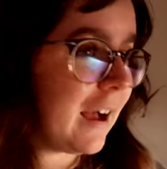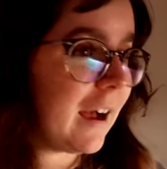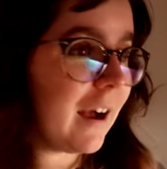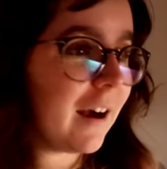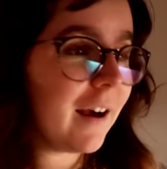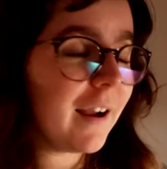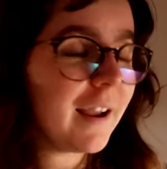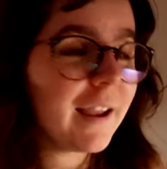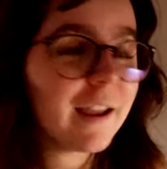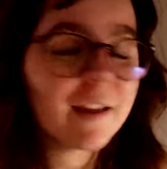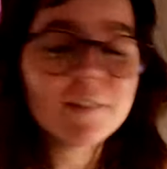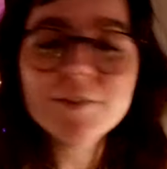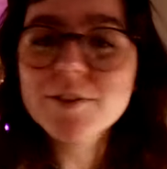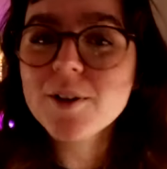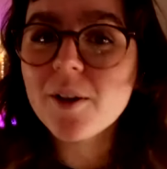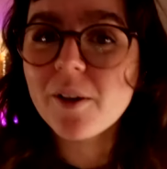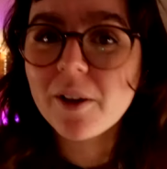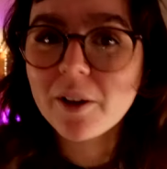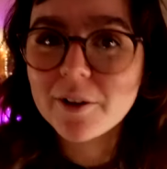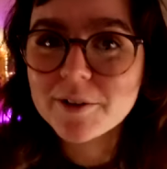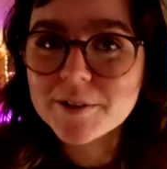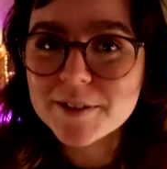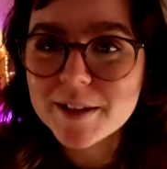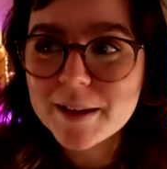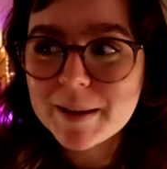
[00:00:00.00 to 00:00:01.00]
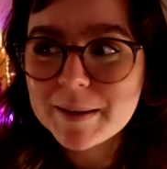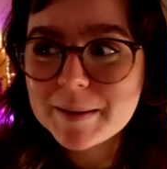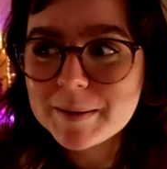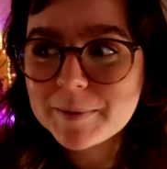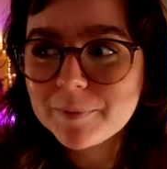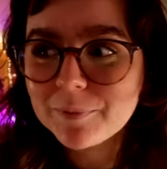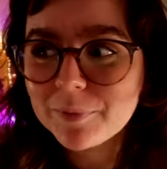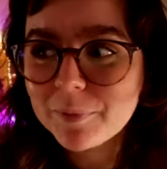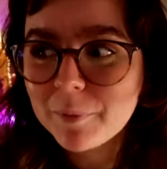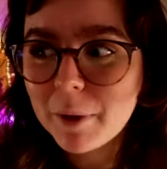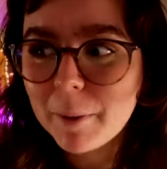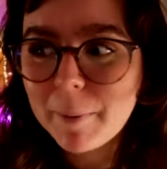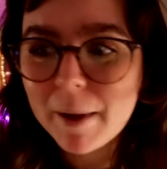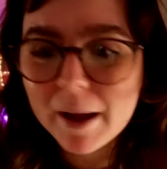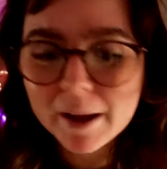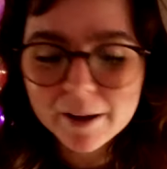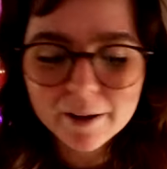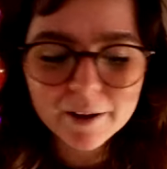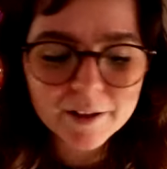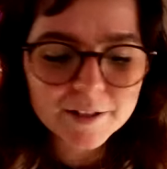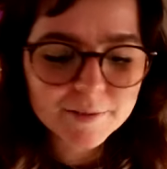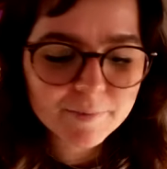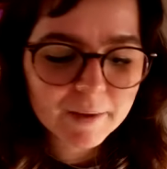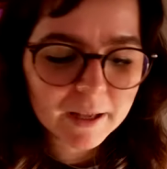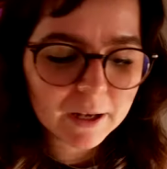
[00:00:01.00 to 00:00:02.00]
I have scoliosis. My back
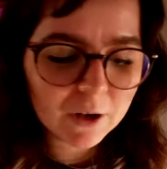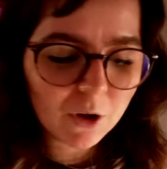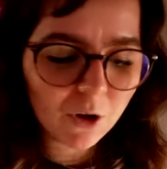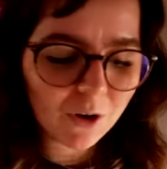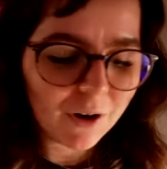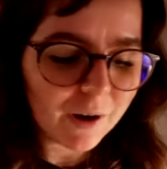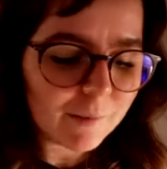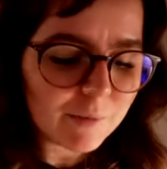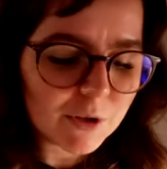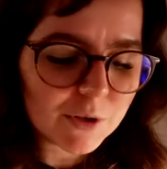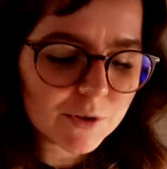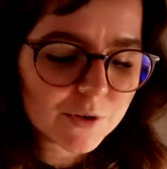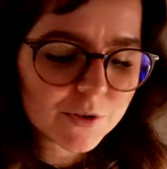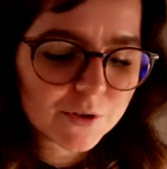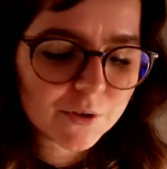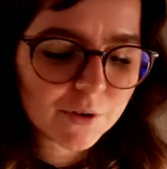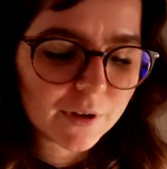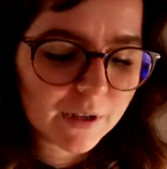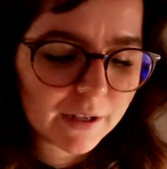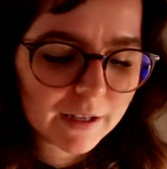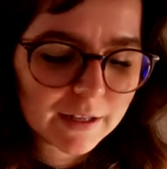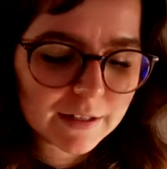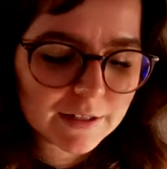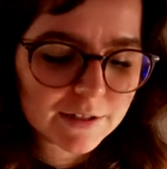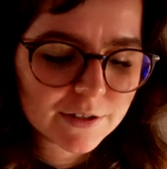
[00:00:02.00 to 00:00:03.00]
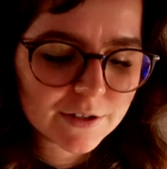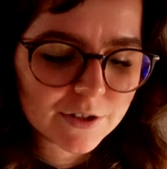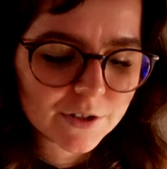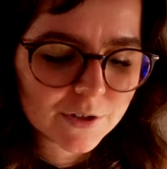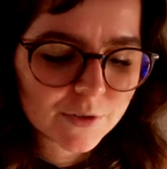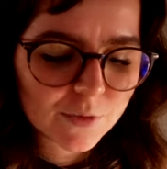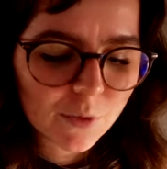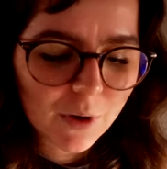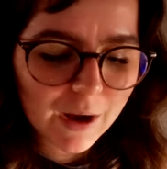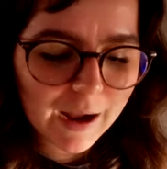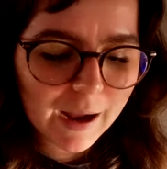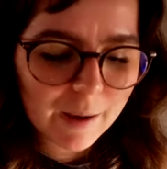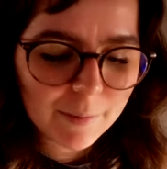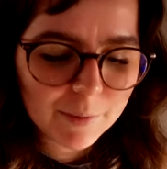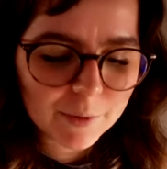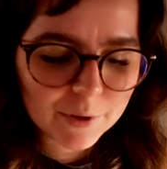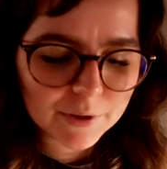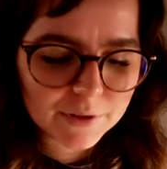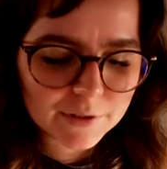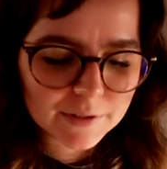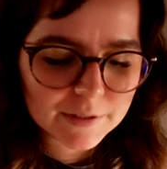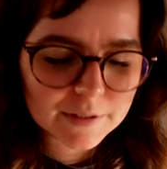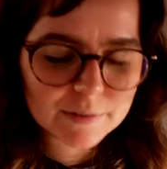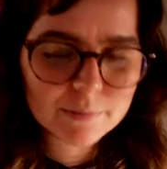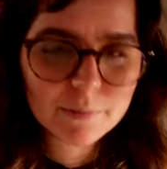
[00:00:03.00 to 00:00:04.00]
hurts me a lot. I'm used to it. It's just what
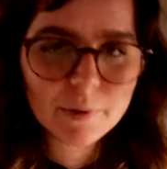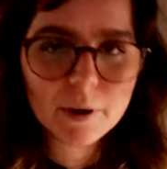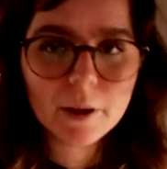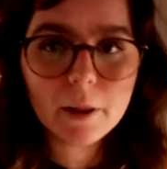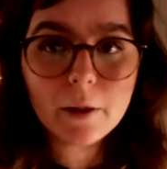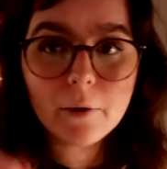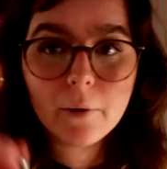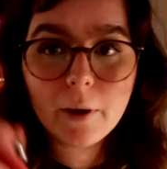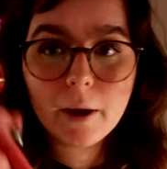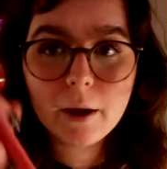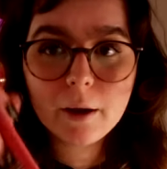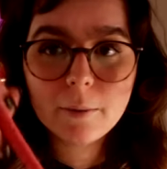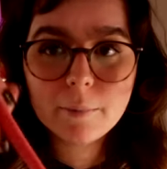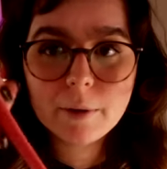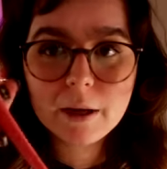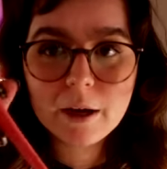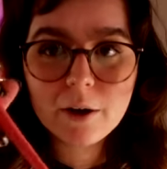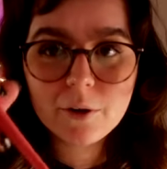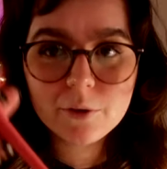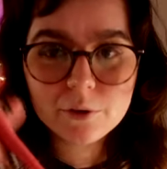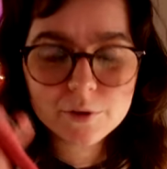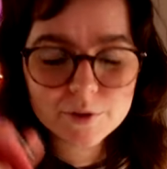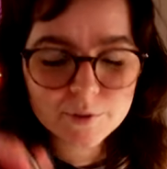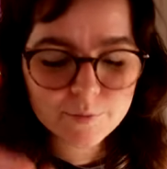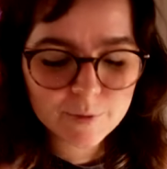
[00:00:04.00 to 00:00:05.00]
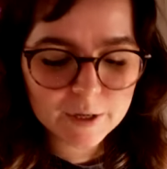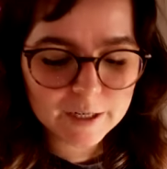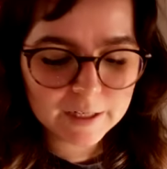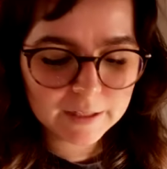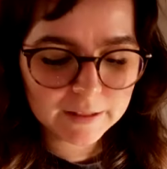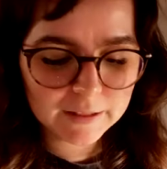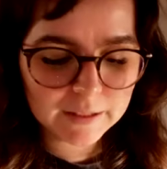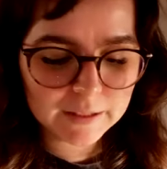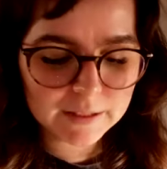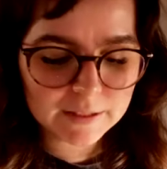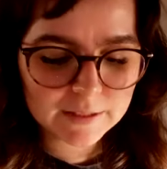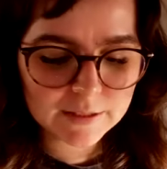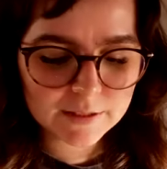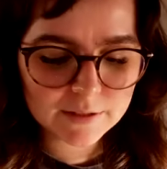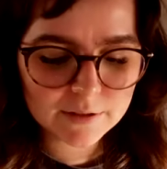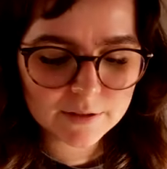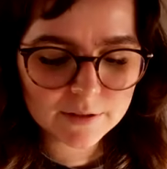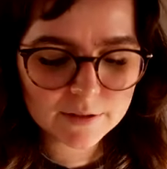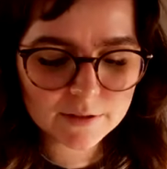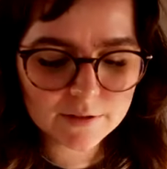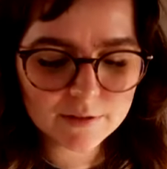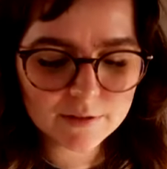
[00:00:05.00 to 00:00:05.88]
happens. By the way, I'm now spreading this